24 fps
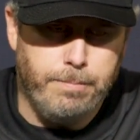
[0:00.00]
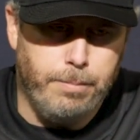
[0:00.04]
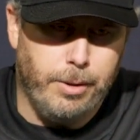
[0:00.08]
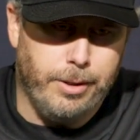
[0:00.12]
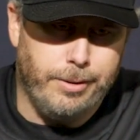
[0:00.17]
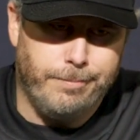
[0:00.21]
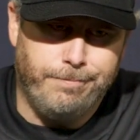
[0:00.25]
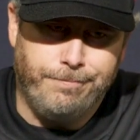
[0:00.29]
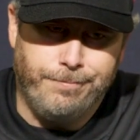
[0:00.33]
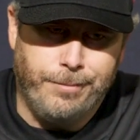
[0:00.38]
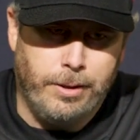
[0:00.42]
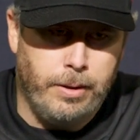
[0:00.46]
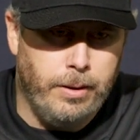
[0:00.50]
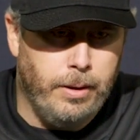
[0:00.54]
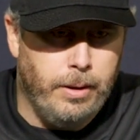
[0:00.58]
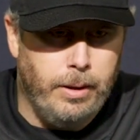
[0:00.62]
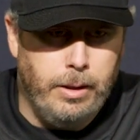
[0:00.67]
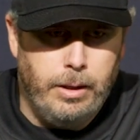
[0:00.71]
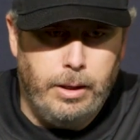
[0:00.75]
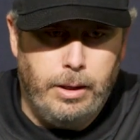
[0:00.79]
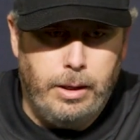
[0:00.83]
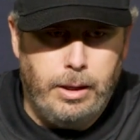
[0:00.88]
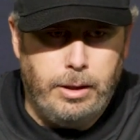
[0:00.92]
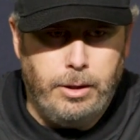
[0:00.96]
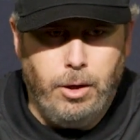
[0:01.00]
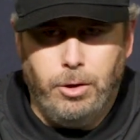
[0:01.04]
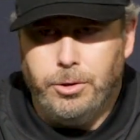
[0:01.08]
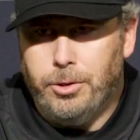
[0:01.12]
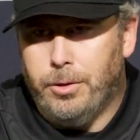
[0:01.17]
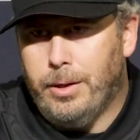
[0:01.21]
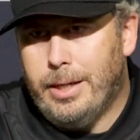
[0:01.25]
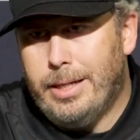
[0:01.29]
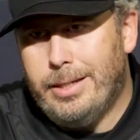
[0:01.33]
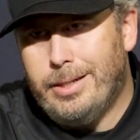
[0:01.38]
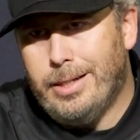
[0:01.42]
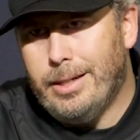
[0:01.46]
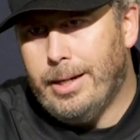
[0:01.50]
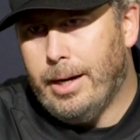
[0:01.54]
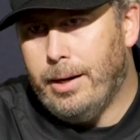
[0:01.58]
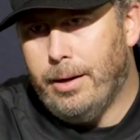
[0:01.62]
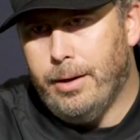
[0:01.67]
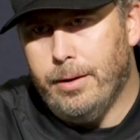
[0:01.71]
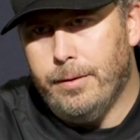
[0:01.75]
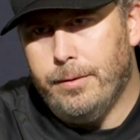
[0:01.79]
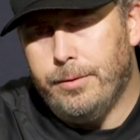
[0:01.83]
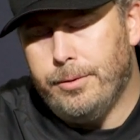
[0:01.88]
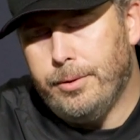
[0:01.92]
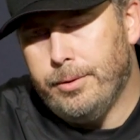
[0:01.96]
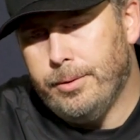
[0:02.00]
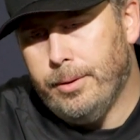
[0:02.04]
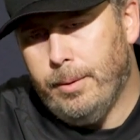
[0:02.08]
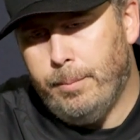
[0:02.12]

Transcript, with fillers: But those are easy narratives.